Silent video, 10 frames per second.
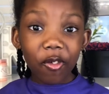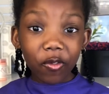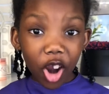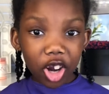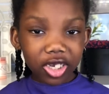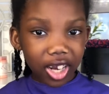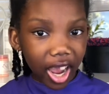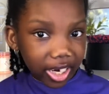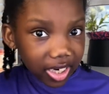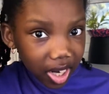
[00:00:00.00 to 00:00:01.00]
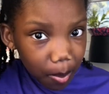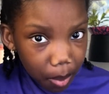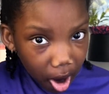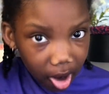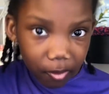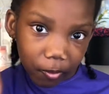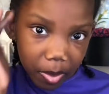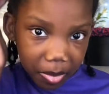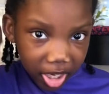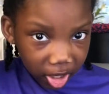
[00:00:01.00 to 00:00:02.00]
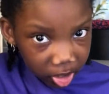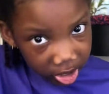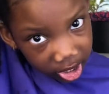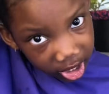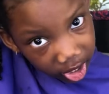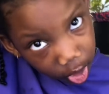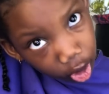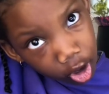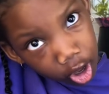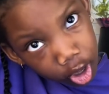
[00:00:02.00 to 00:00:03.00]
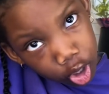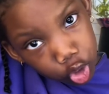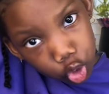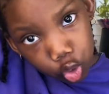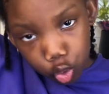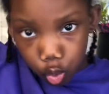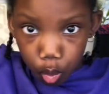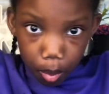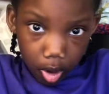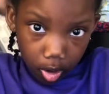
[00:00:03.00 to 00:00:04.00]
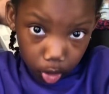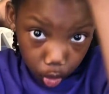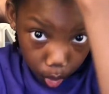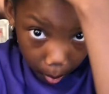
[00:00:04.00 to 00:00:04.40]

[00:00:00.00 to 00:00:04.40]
First, I did a part ear to ear to do